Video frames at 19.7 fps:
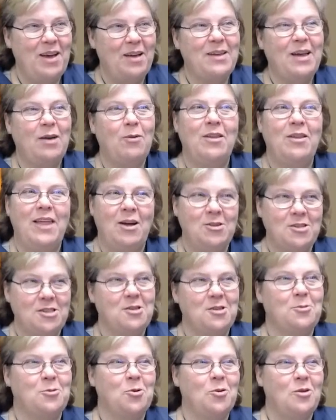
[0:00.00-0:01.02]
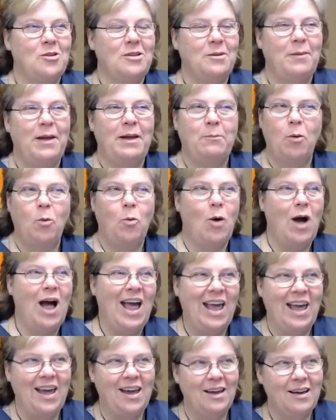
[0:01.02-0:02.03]
I'm like, well, those are the rules. I'm like, well,
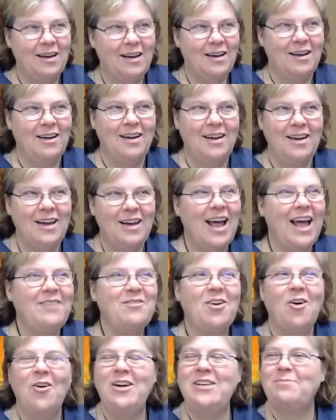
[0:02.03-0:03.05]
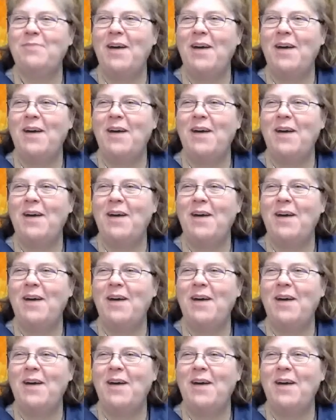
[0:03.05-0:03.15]
why? I've always